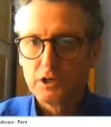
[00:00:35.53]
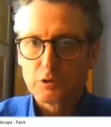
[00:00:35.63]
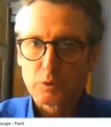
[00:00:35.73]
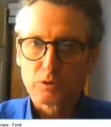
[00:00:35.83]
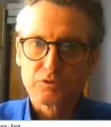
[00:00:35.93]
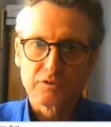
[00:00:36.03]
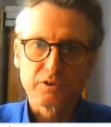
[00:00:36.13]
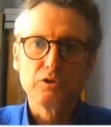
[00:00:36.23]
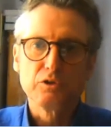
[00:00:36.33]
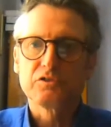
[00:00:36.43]
will
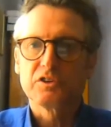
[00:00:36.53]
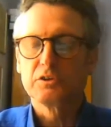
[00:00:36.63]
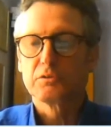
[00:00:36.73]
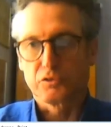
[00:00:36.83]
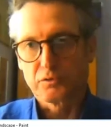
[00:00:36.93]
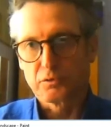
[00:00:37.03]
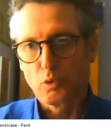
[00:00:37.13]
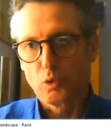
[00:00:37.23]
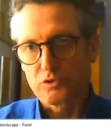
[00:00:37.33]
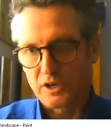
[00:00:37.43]
diffuse to you through the
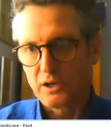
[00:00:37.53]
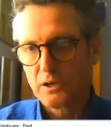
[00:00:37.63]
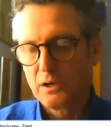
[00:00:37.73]
water.